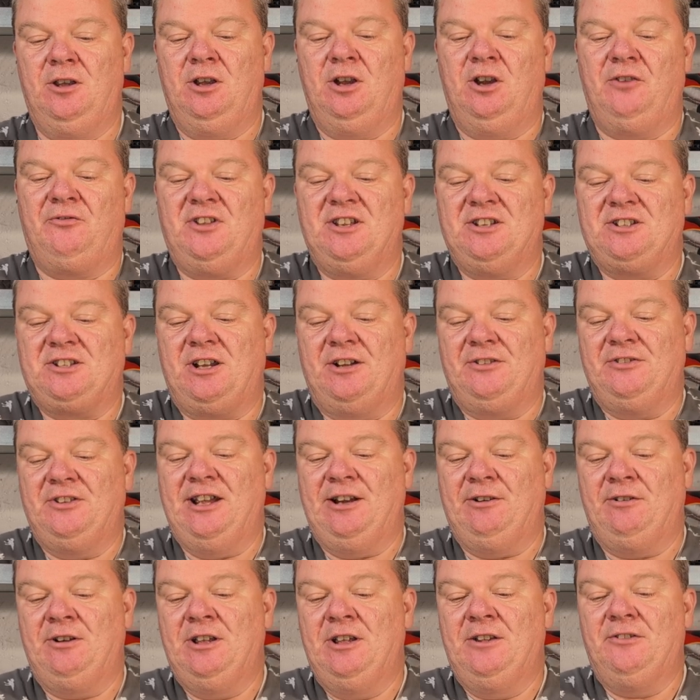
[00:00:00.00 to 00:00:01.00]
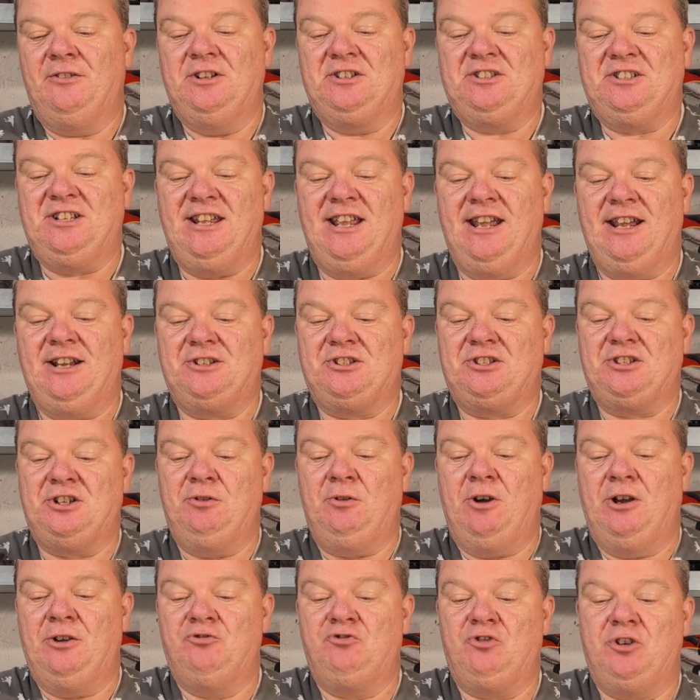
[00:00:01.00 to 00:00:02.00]
of this gun. Now, the
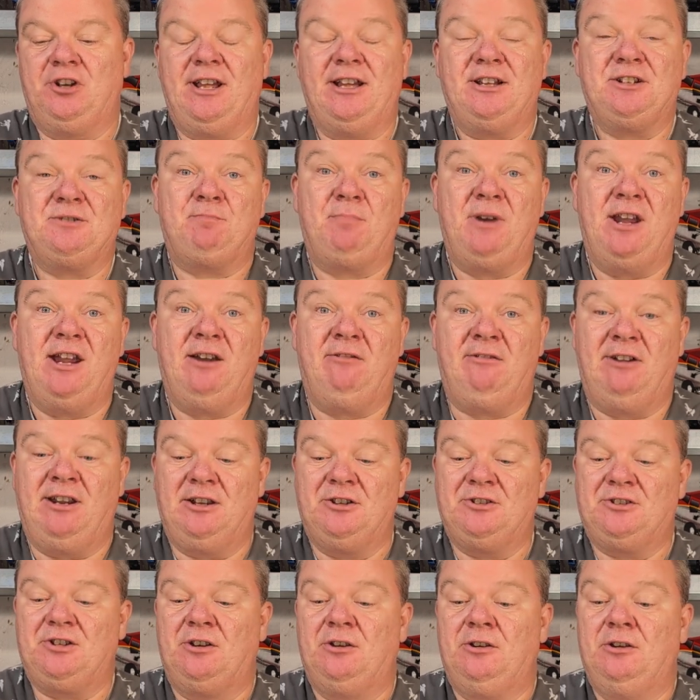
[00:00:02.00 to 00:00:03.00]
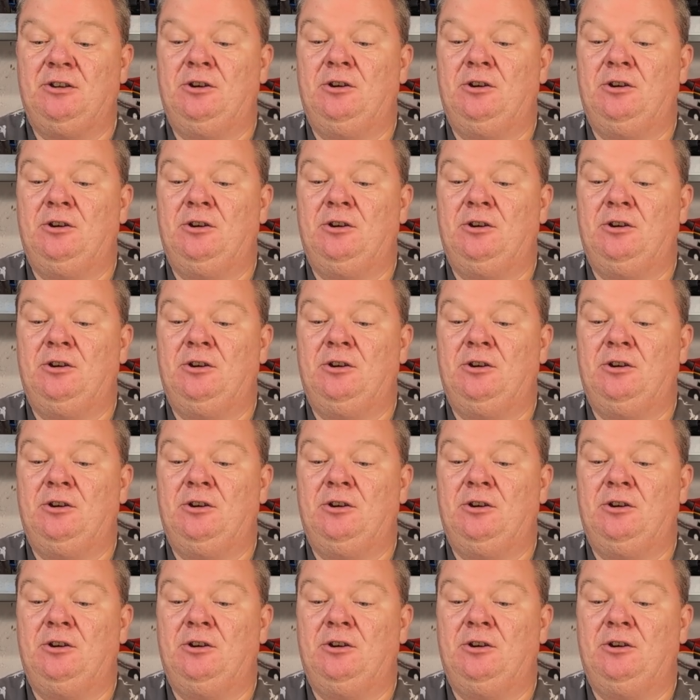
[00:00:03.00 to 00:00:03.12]
TX200 has bearings